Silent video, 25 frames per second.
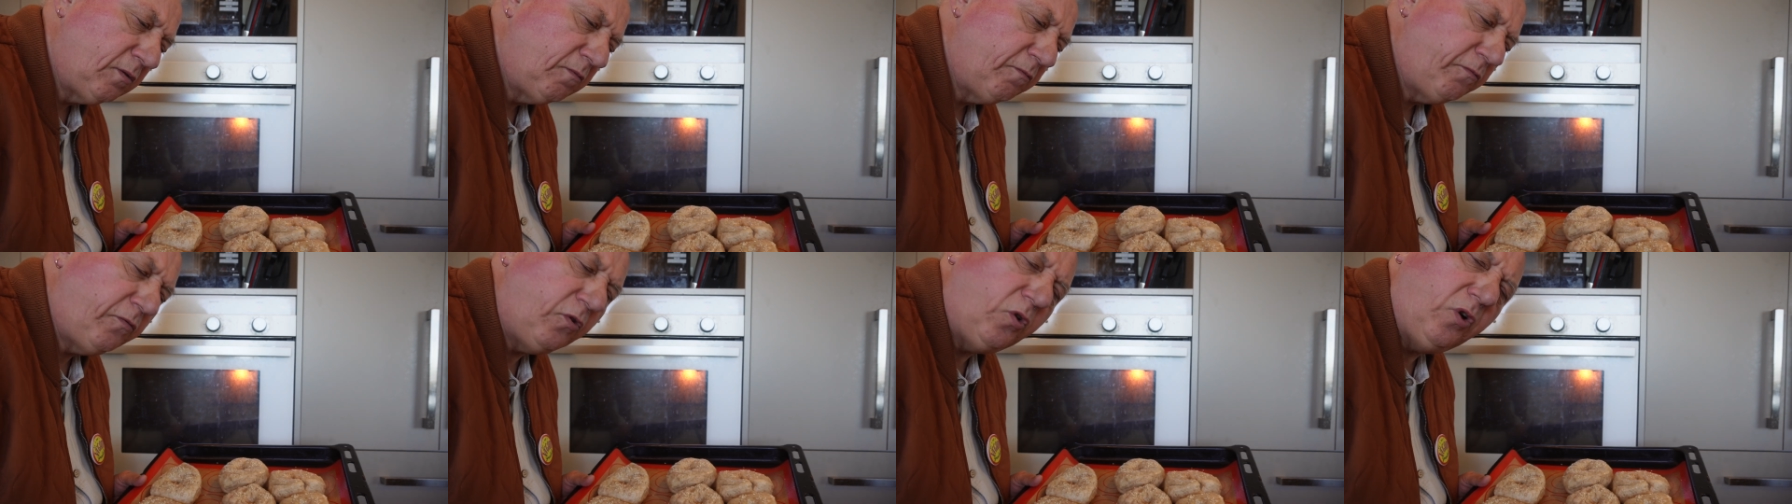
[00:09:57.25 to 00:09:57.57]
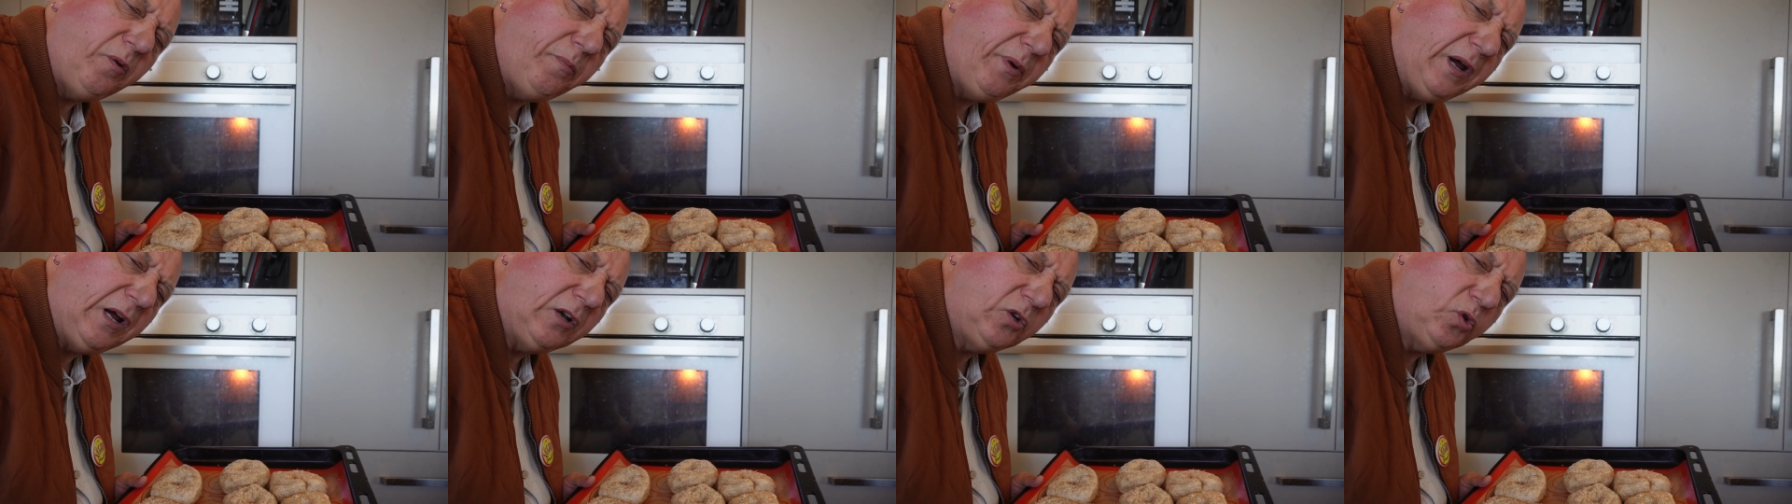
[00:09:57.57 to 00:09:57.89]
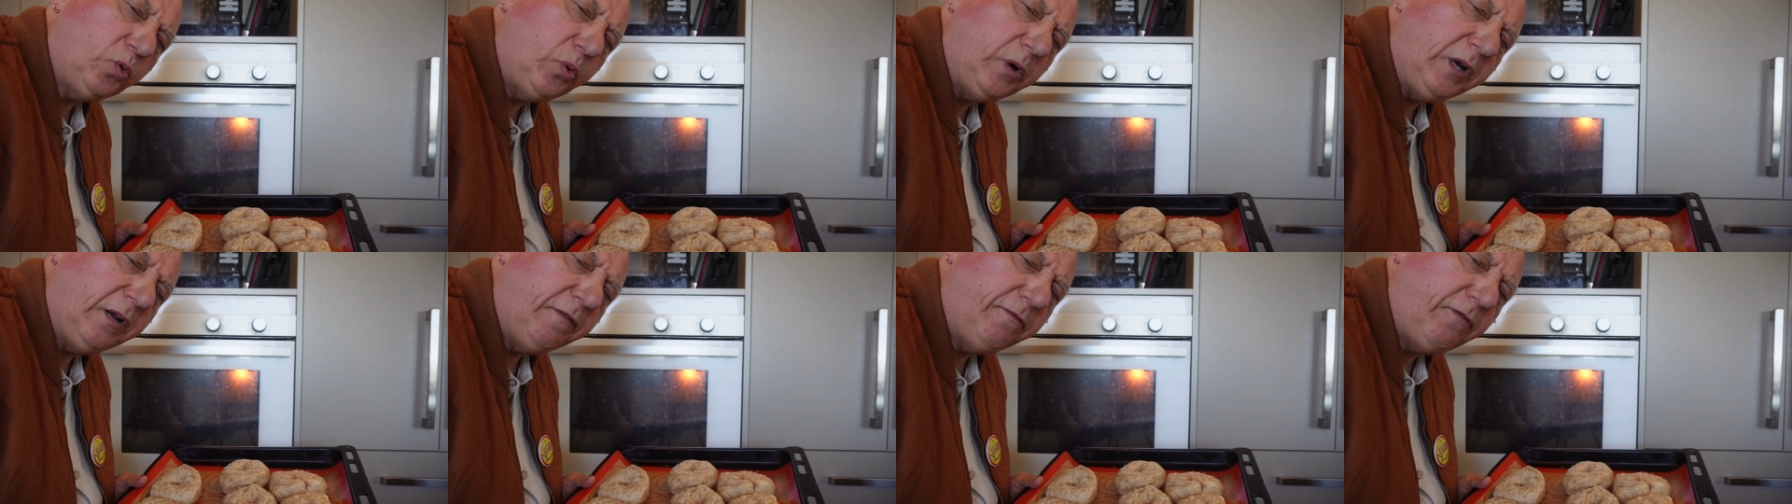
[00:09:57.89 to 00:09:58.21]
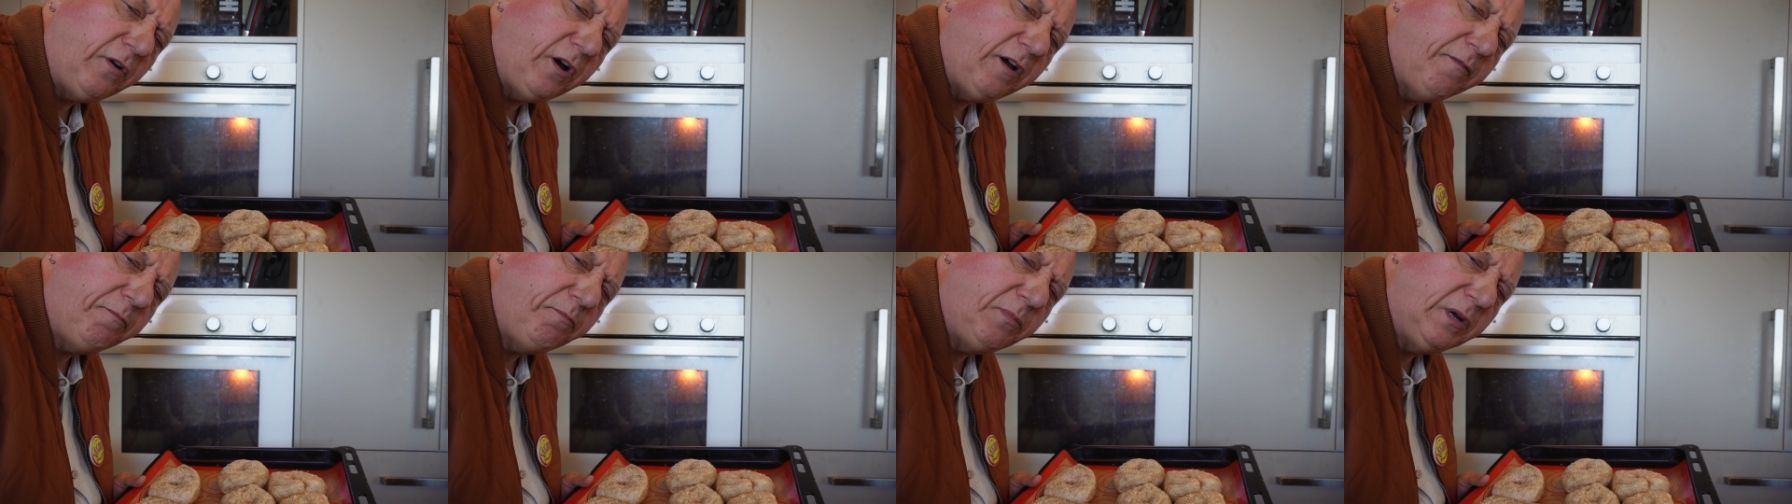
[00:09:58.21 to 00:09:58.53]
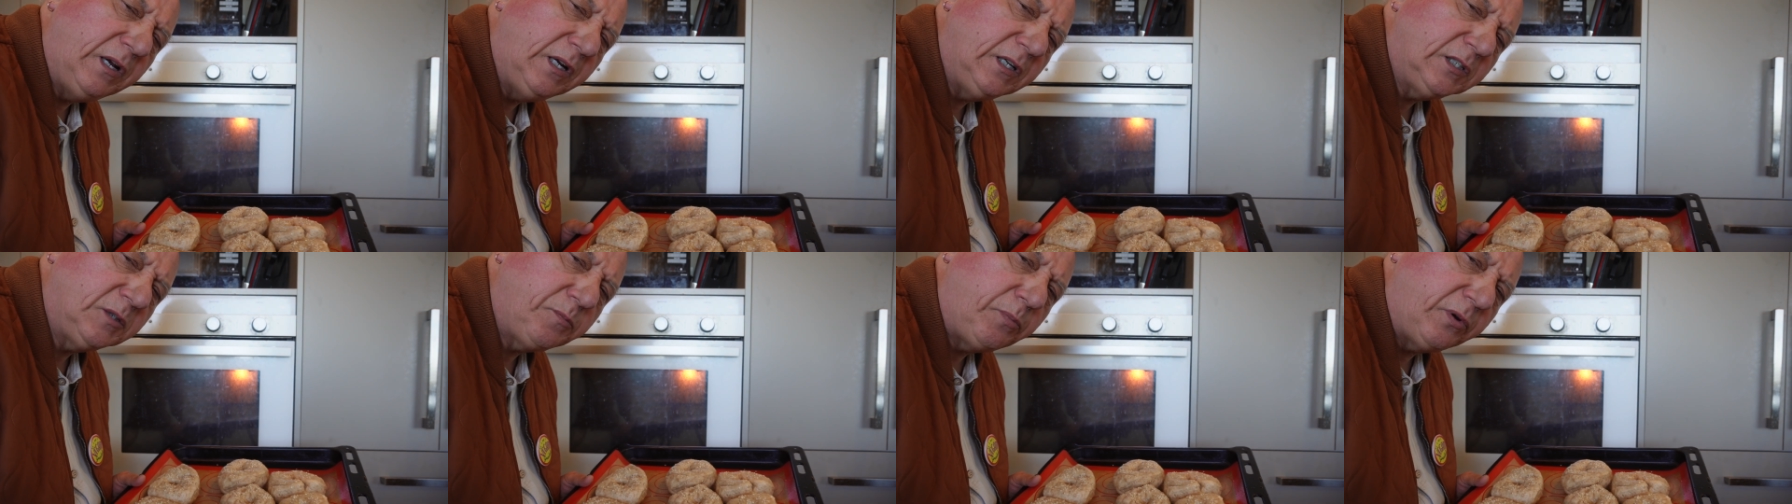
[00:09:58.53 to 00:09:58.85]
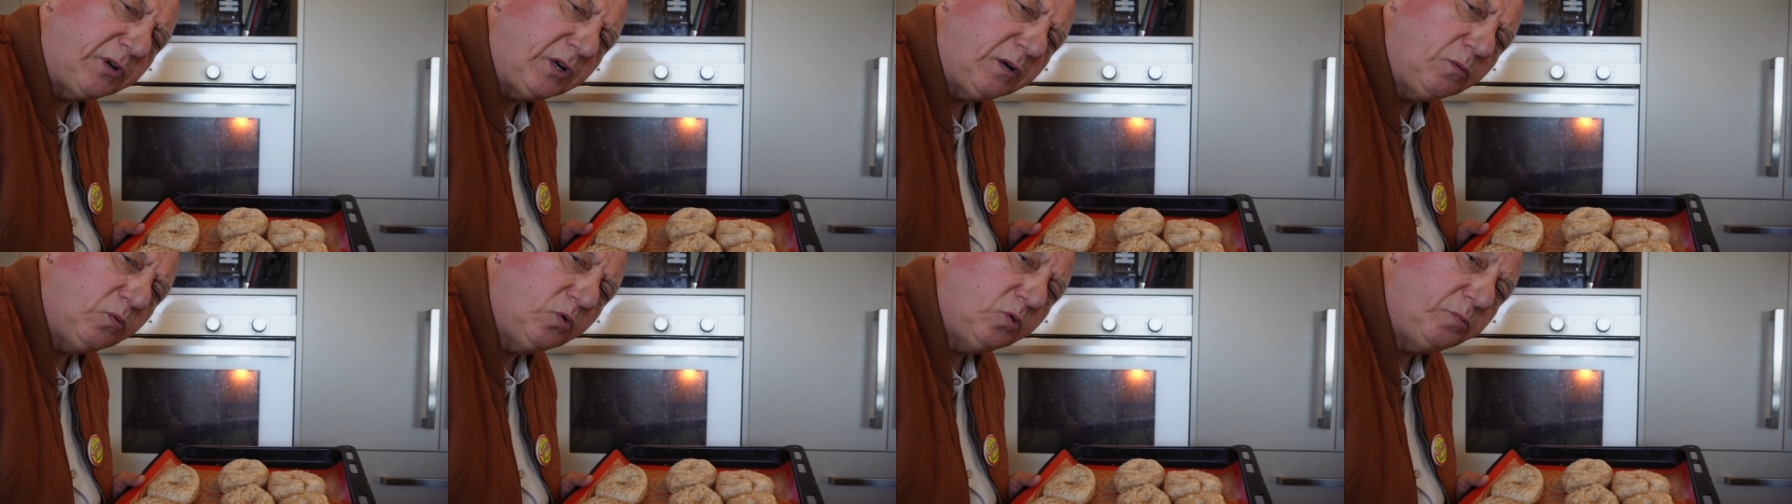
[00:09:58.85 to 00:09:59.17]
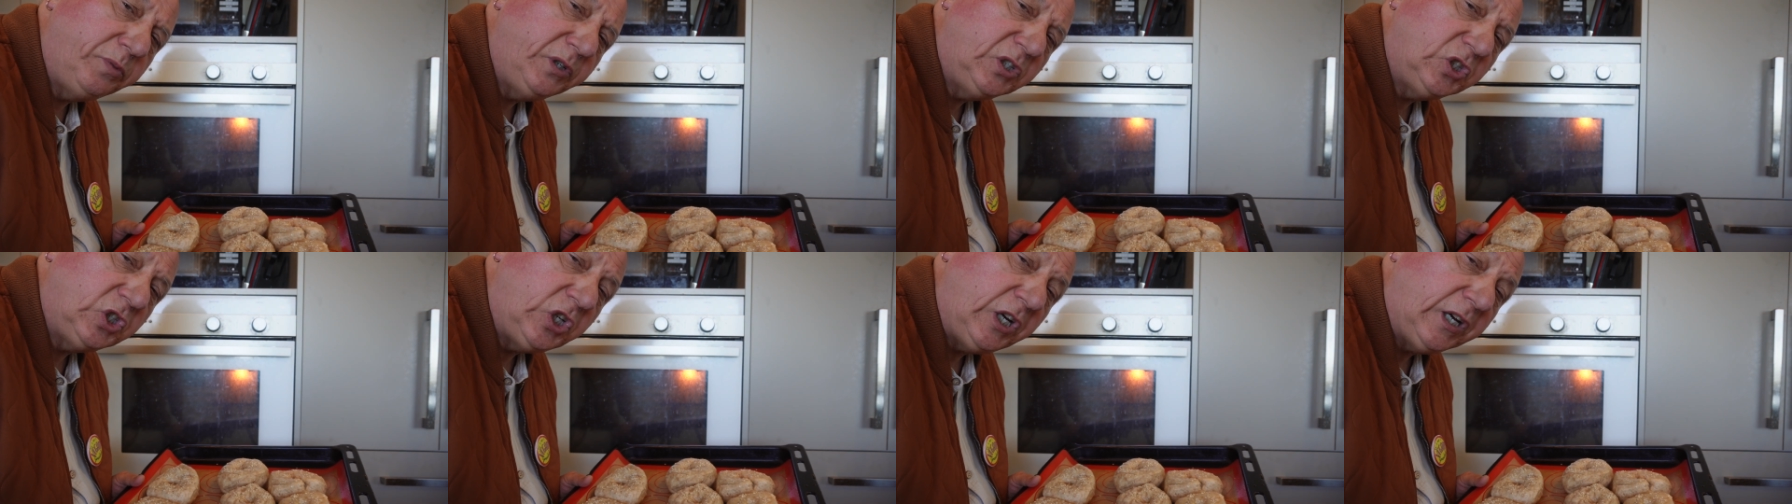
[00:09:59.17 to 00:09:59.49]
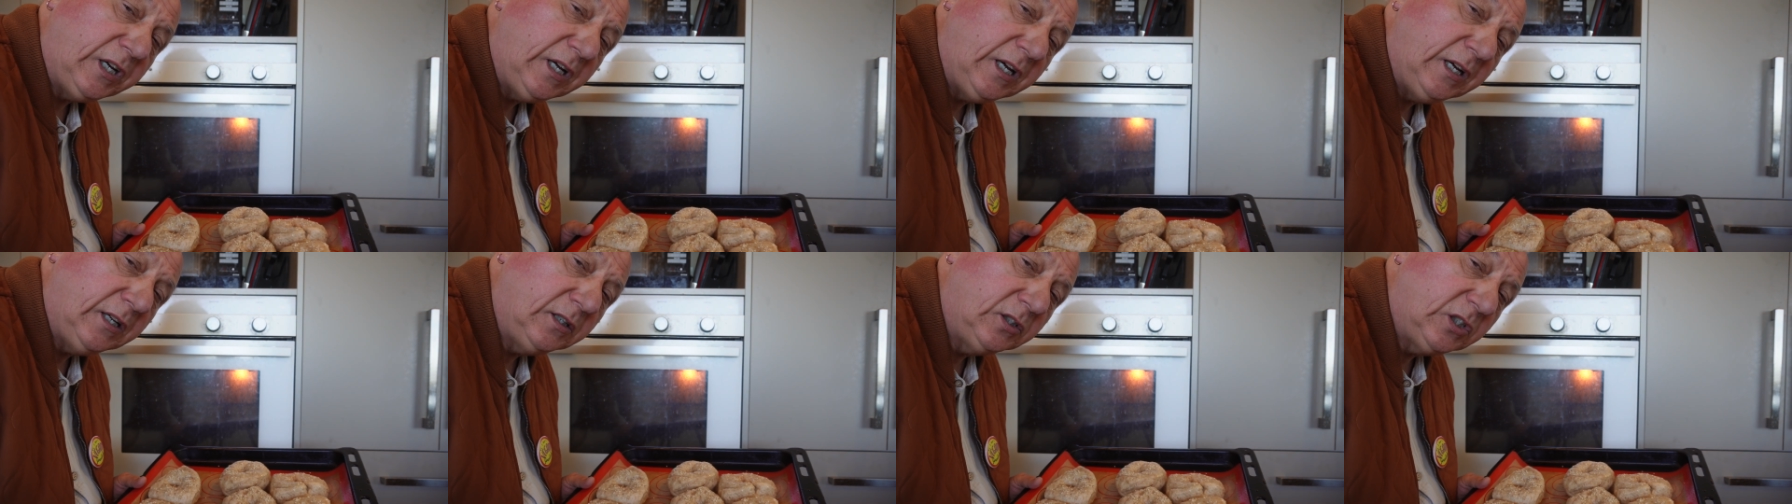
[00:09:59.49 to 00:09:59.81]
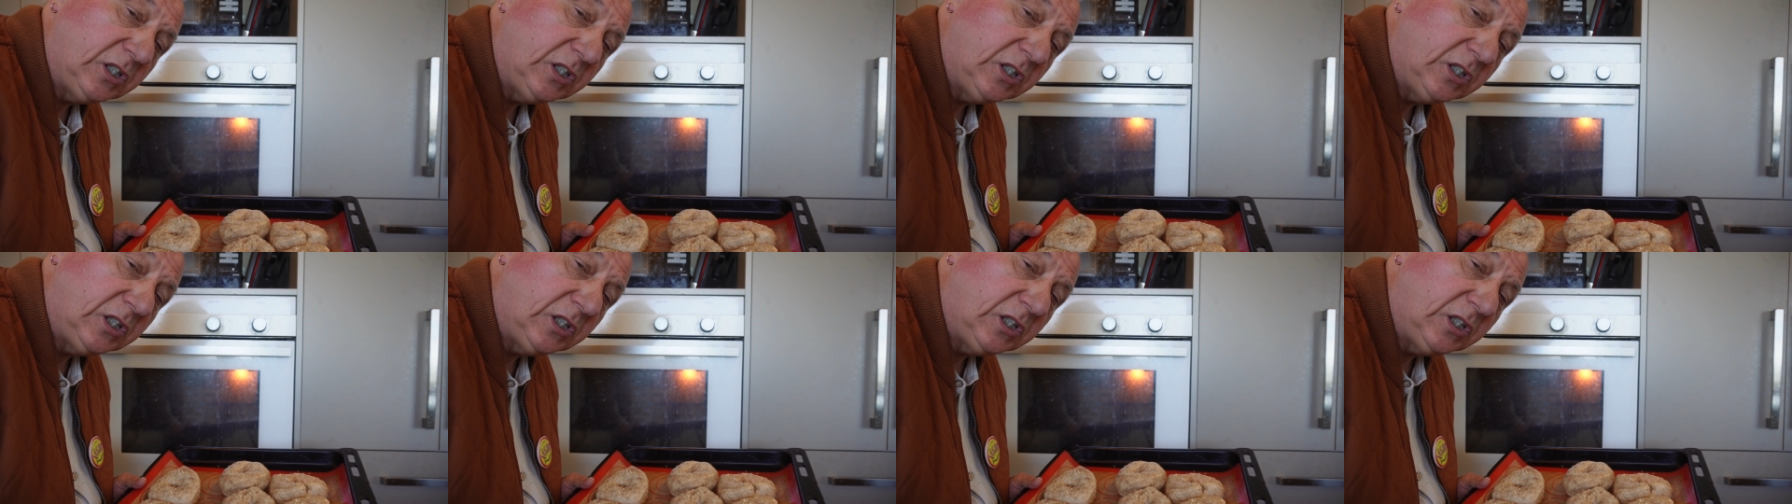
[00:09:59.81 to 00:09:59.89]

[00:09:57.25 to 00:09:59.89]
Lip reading: for about 25 minutes, but I will be checking